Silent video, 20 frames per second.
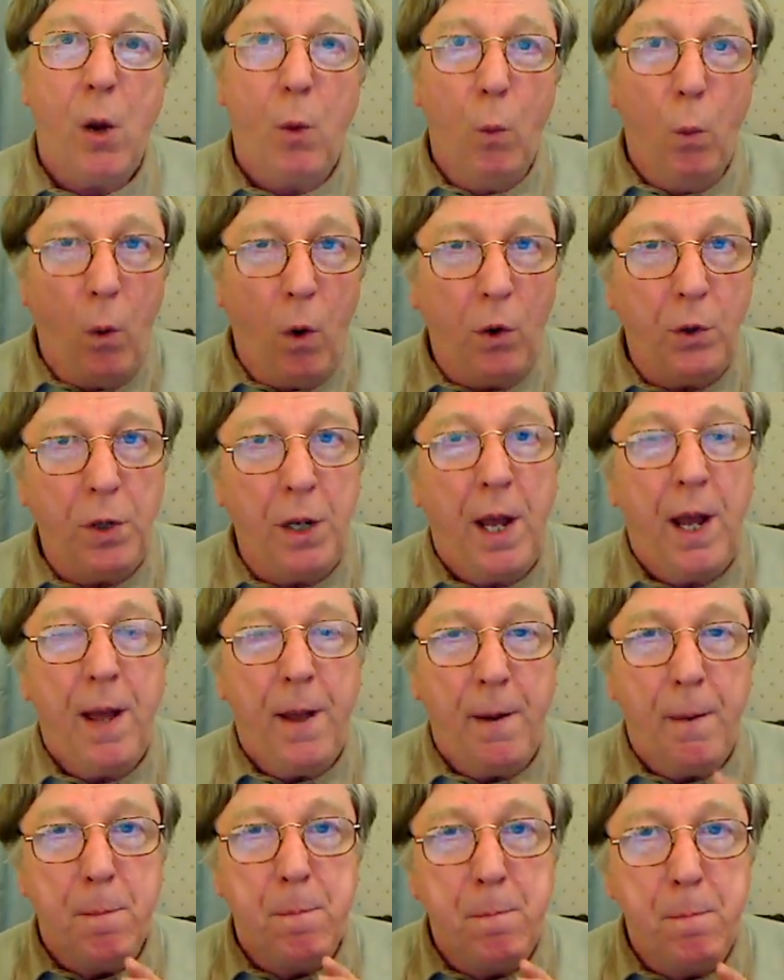One
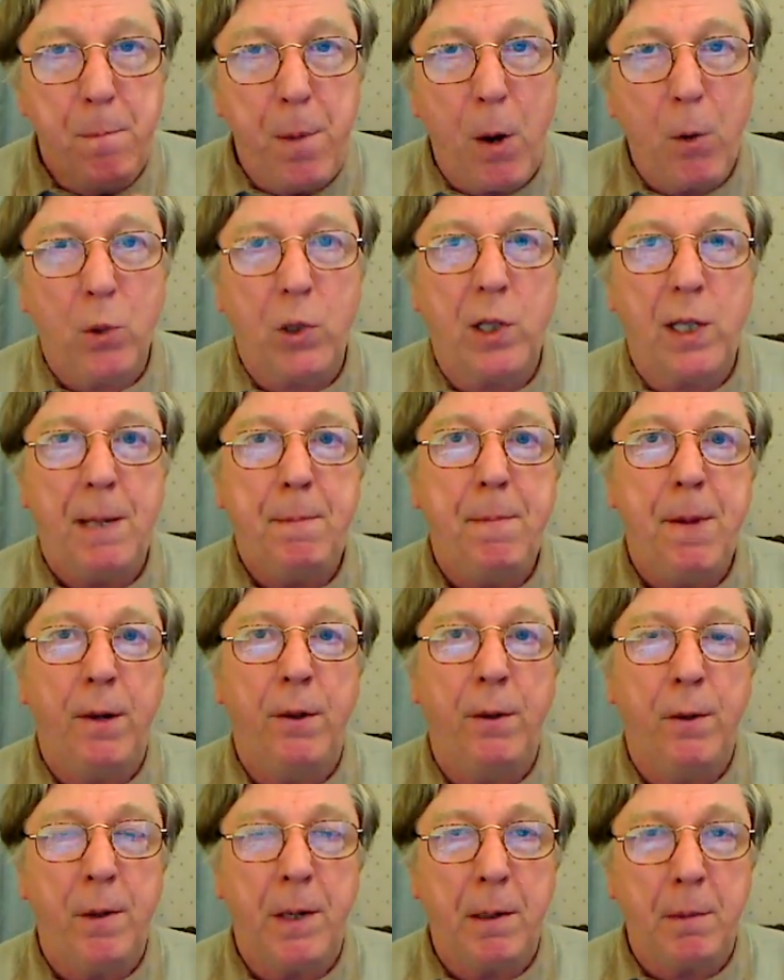mostly
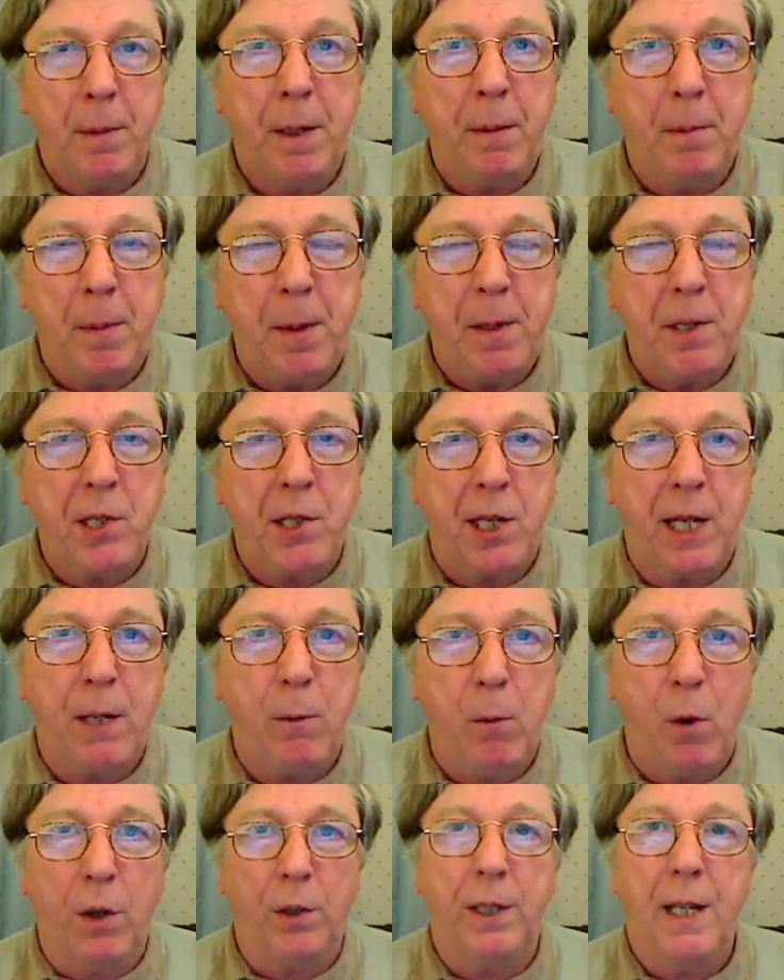mirroring
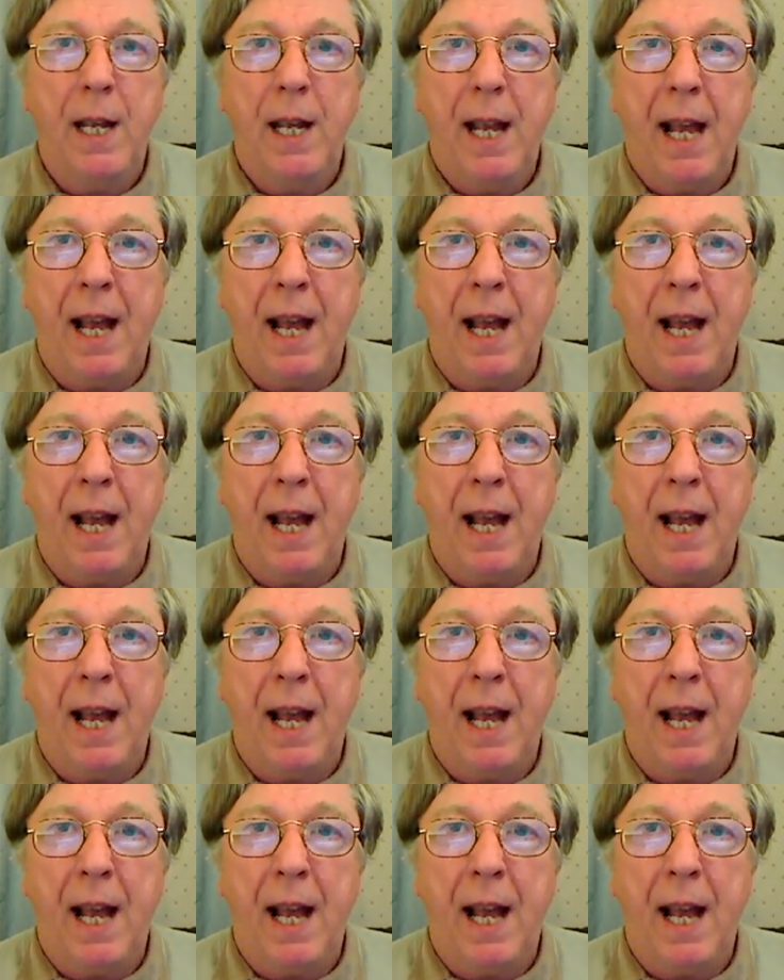BBC One,